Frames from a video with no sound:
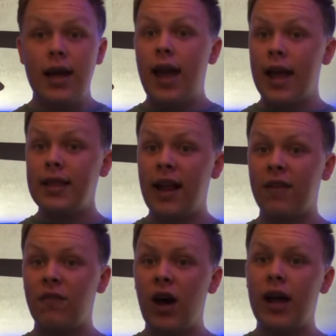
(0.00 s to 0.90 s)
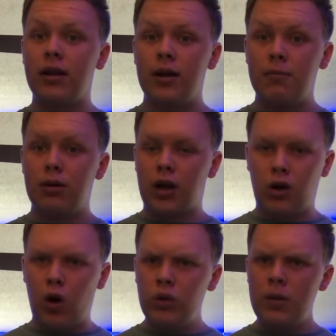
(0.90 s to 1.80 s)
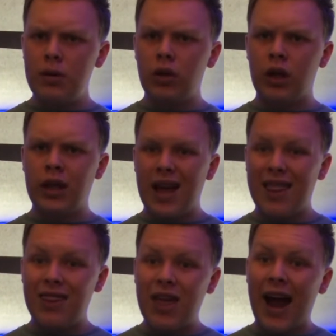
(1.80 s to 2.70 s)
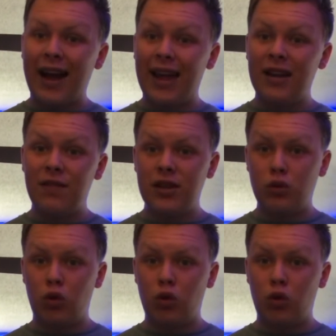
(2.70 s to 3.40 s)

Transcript: and that's fine, but I'll only be looking at that individual